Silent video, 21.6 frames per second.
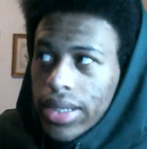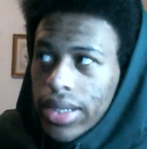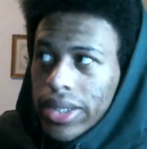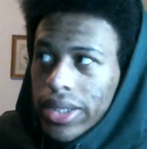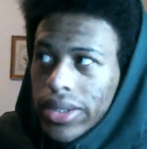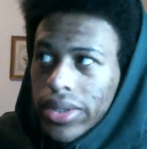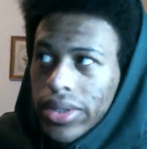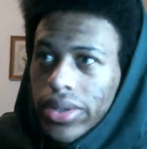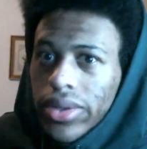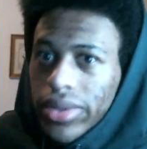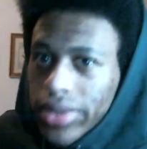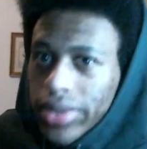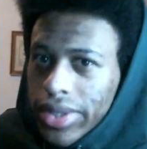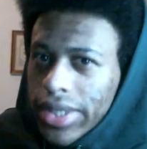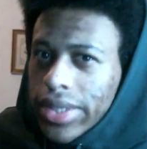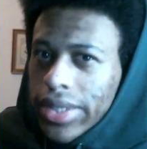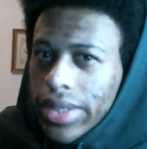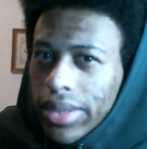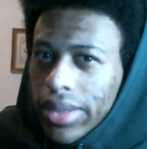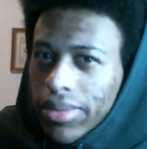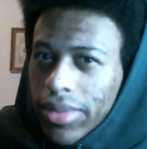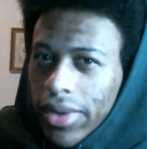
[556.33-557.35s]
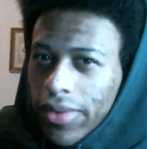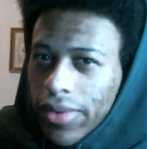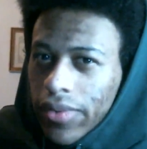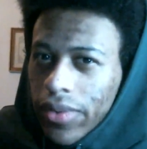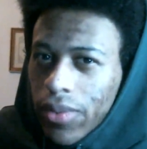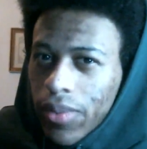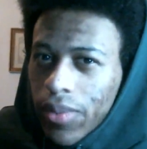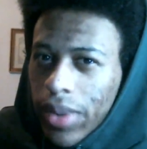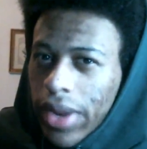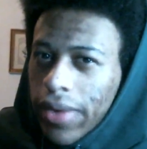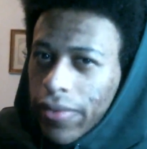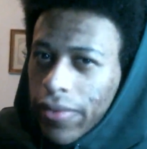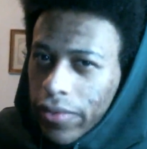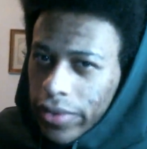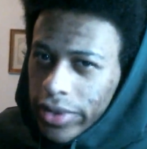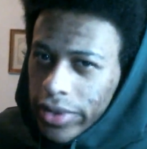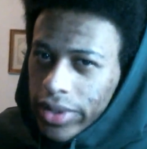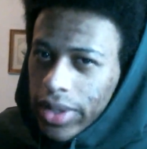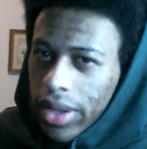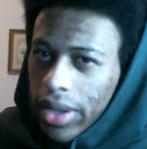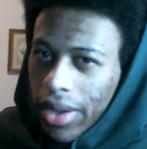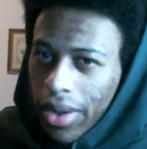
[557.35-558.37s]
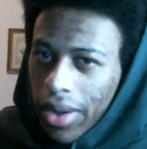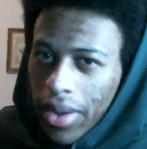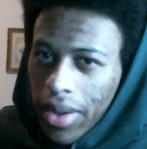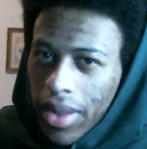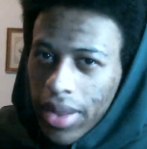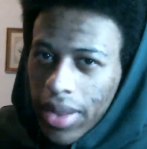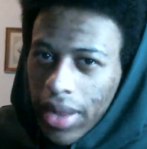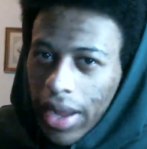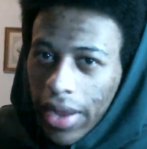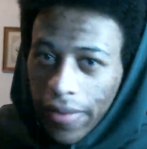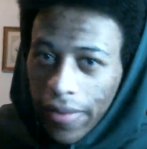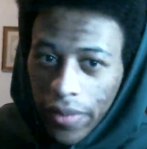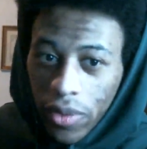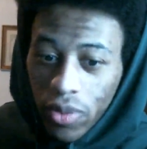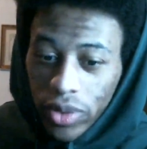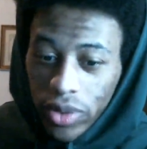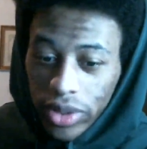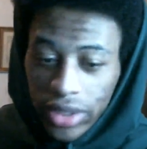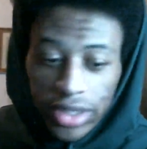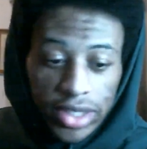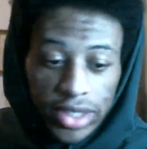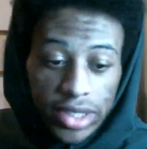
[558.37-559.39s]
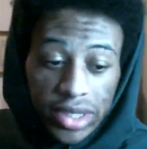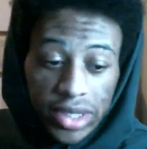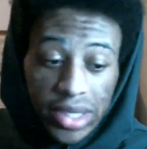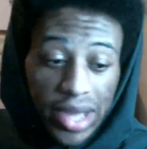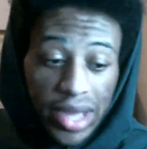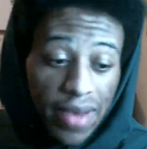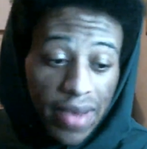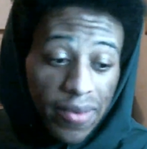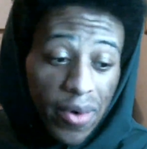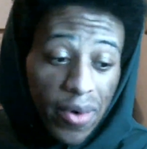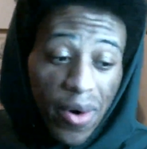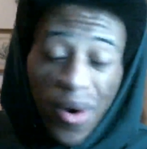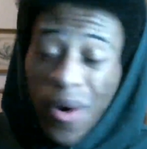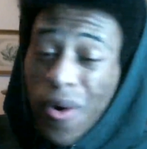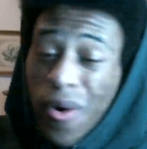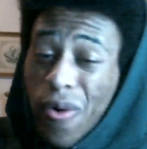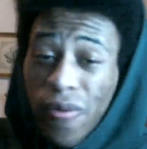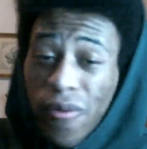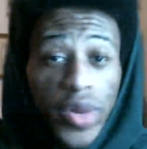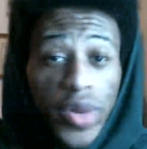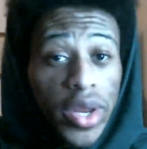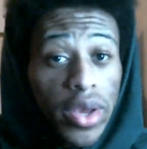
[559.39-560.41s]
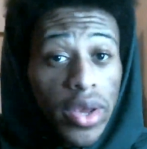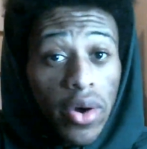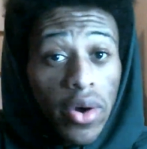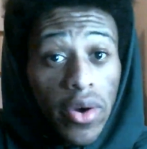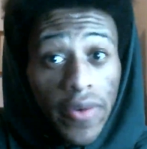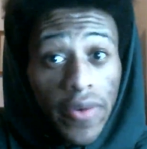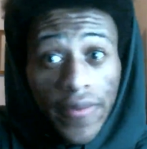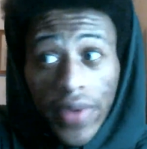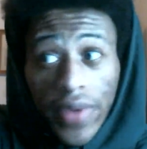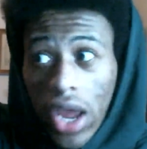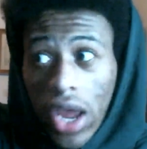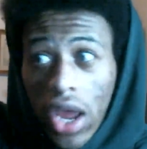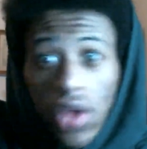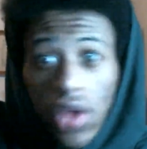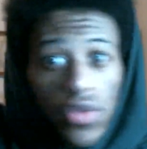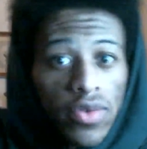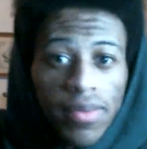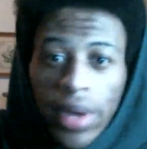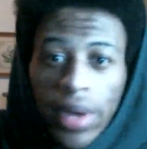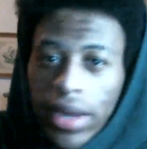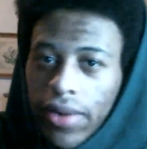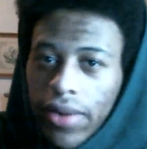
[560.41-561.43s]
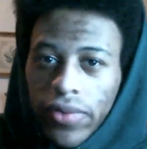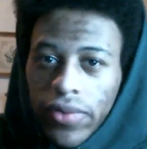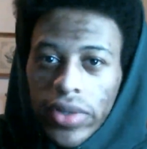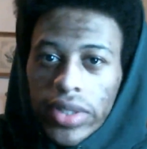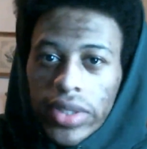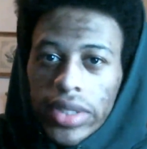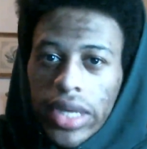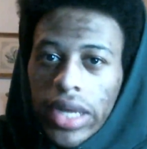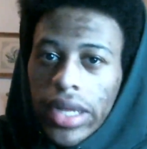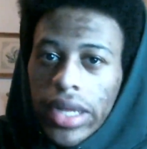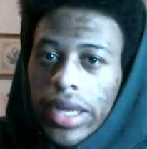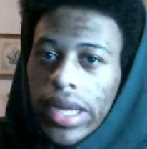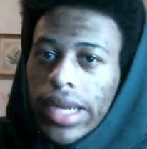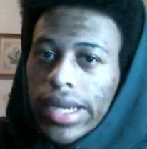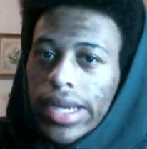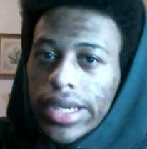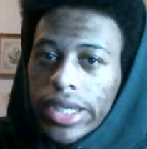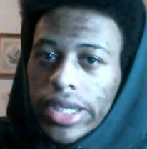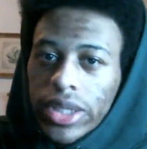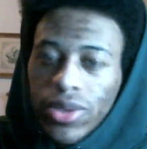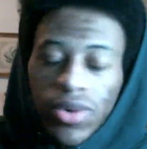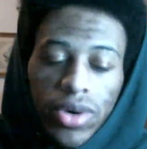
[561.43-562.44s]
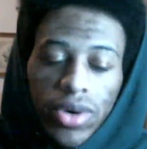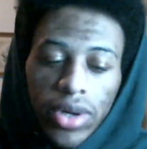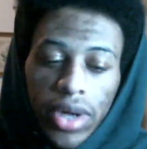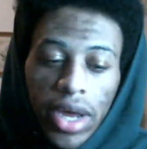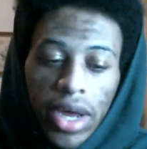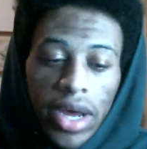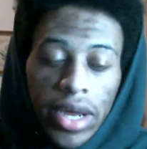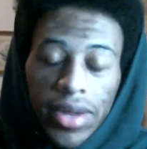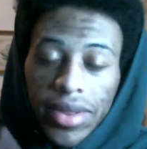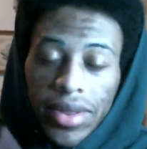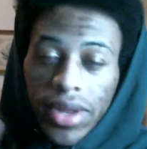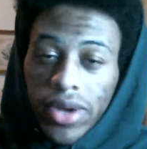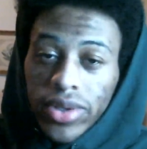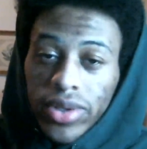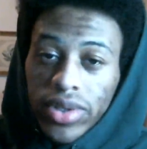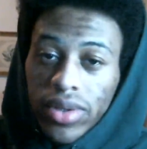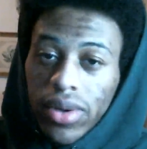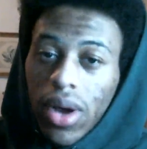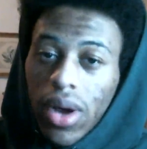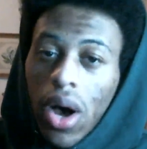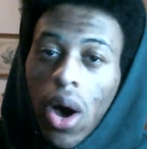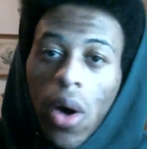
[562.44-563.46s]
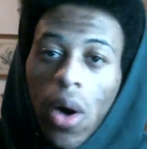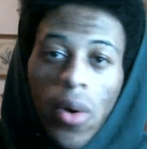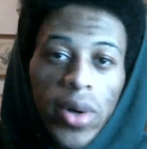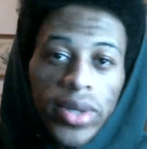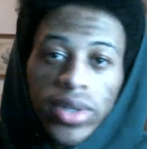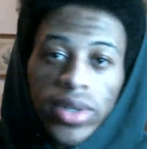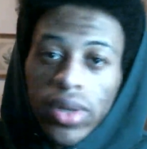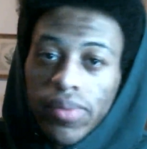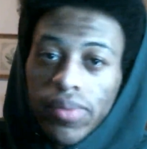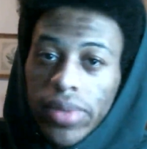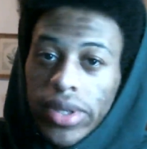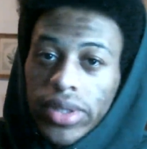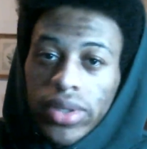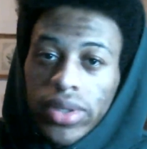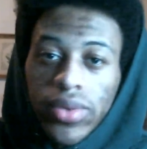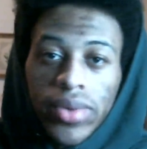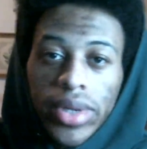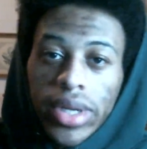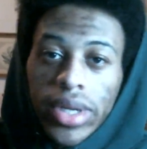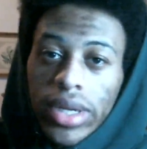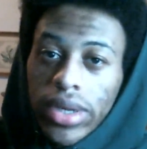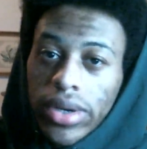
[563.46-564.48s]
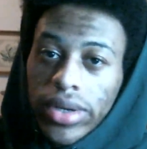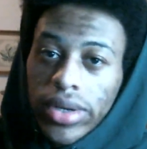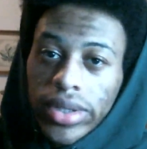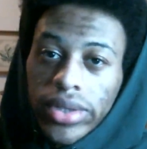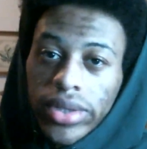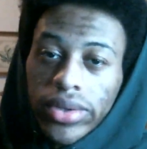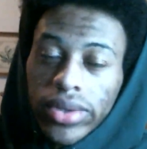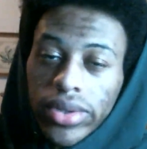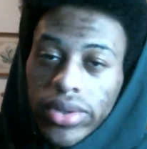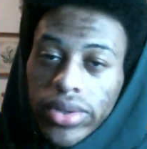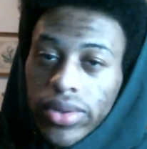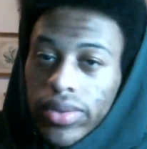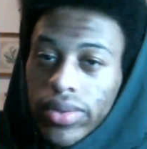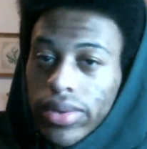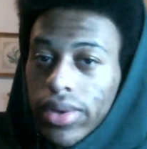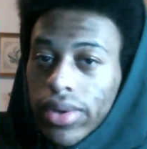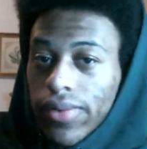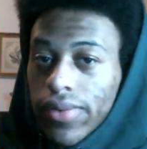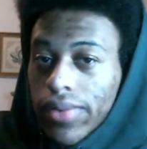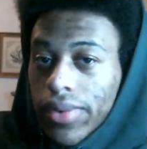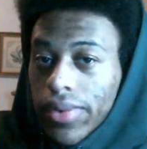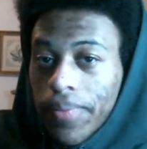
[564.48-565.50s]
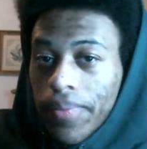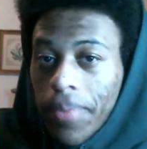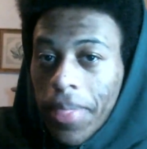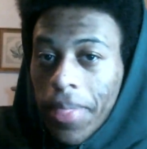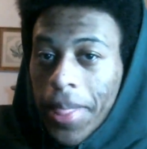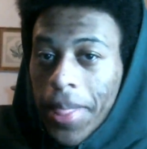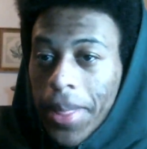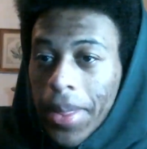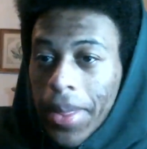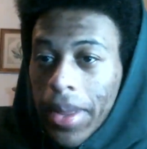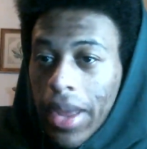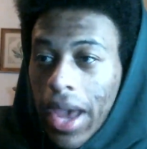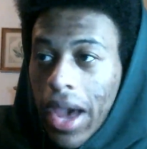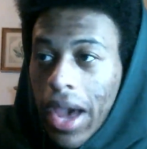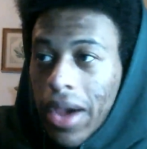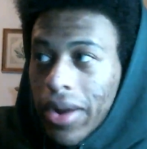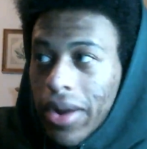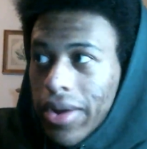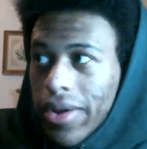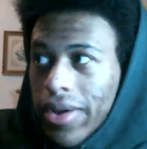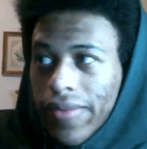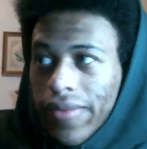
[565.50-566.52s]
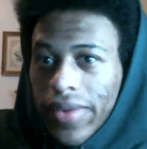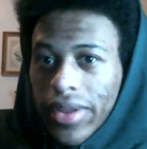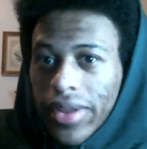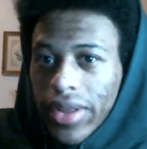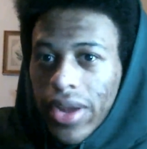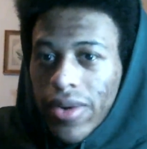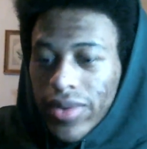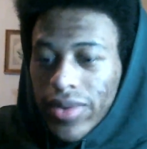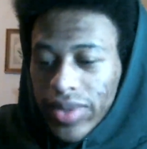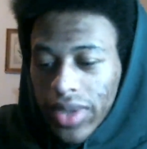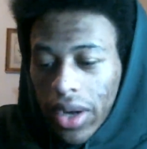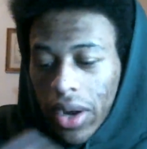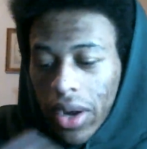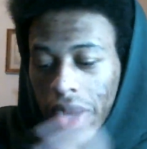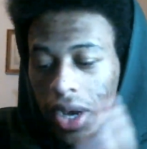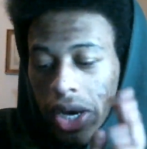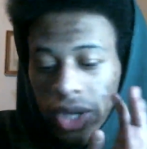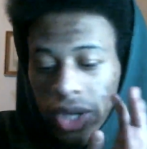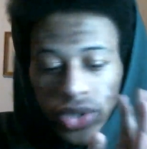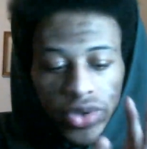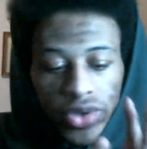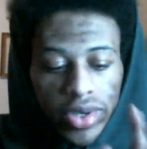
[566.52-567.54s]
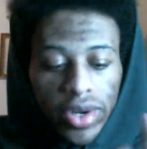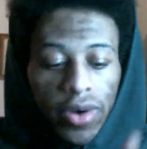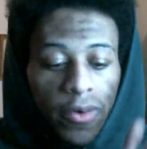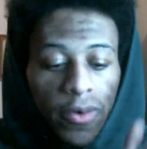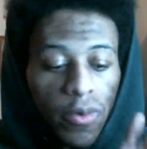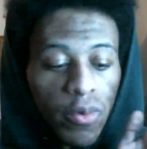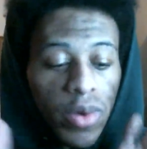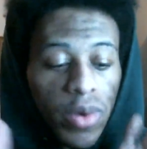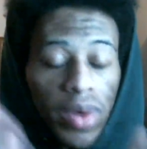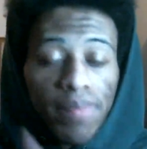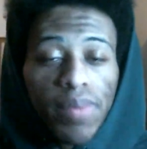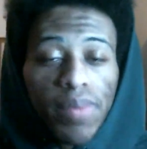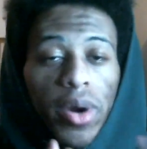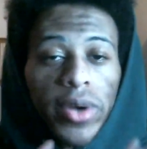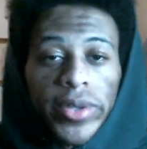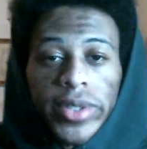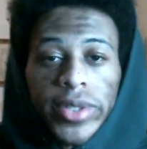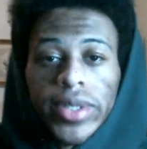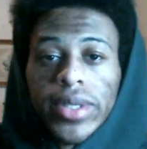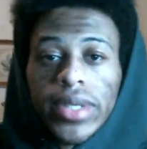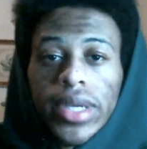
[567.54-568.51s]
you're gonna see something different when they freestyle. Like if you was just to have a whole video of everybody freestyling, swear to God, there's always gonna be someone in there that's gonna do something different out of if there was a hundred of one person,